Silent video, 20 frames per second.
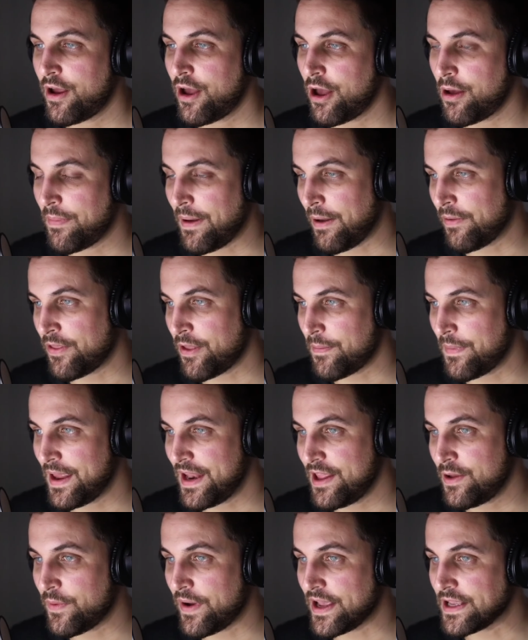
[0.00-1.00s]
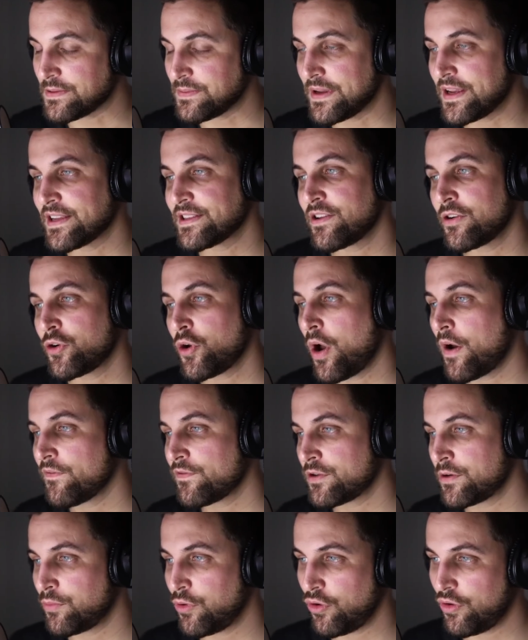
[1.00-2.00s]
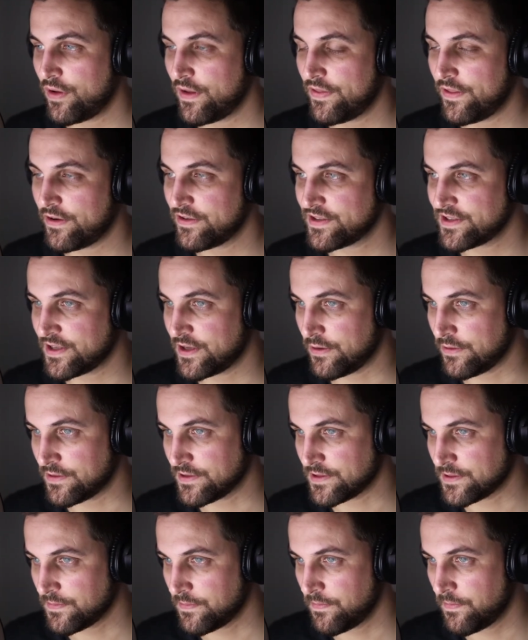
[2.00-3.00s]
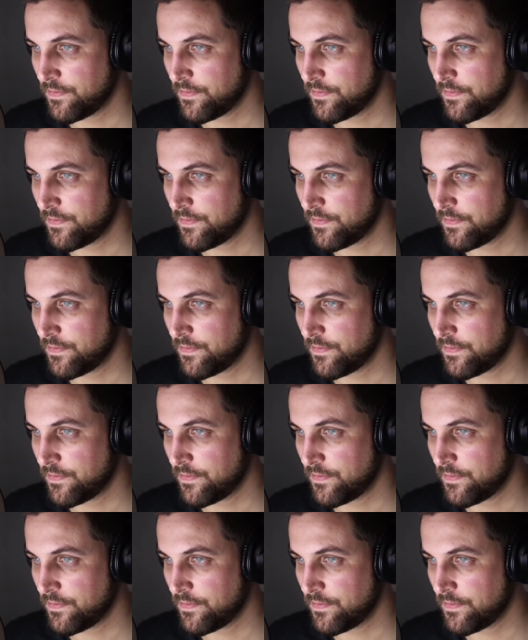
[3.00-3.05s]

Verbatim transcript: about them anyways because they're comfortable in their skills.